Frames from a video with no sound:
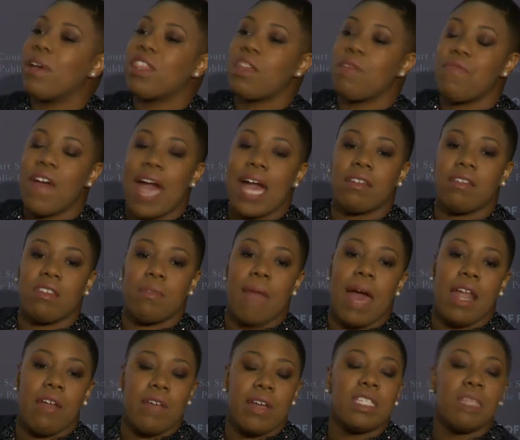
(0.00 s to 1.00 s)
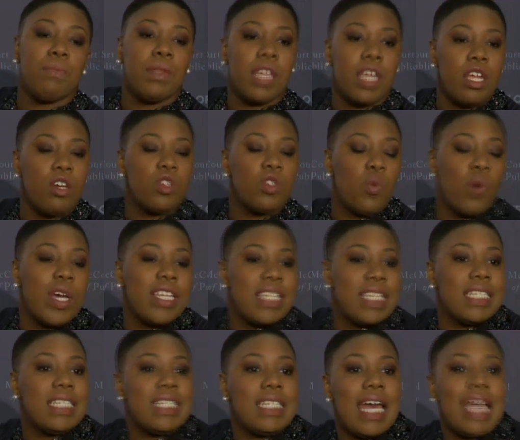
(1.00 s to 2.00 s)
But the fact of the matter is millennials
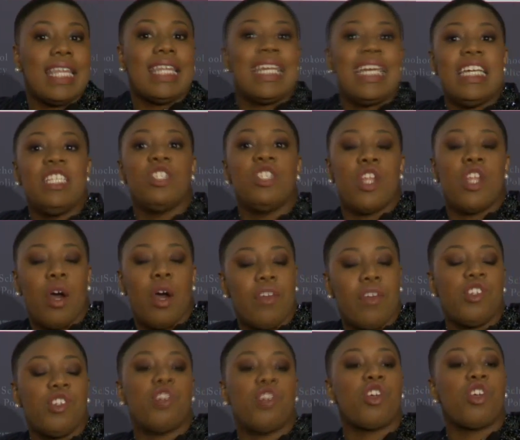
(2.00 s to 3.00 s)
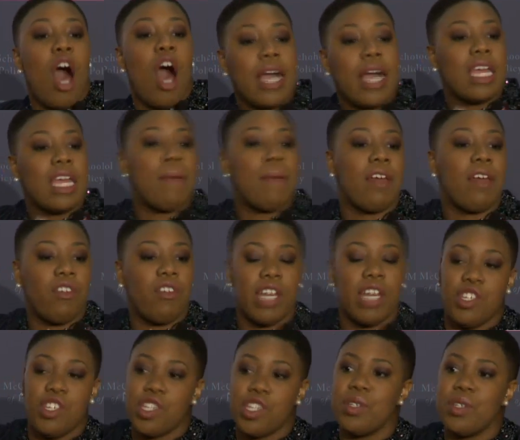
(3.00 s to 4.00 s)
want to at least know that you're talking about
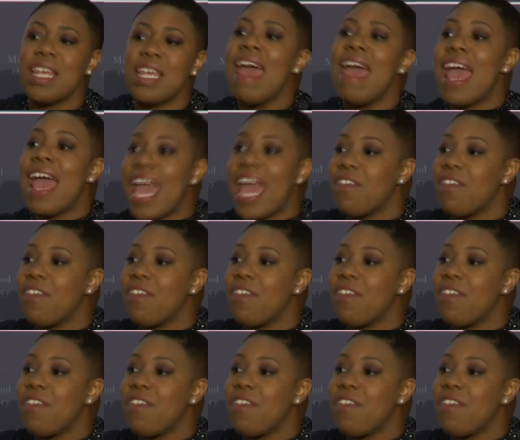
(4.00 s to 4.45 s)
their issues